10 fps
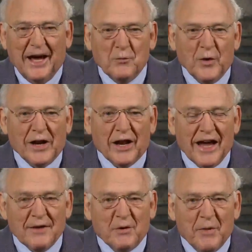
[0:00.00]
And we
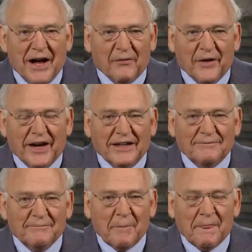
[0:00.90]
laugh about that.
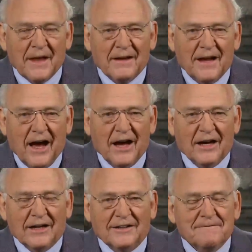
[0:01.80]

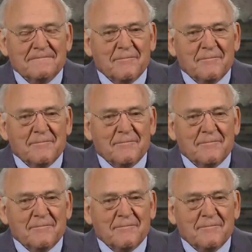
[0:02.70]
Uh,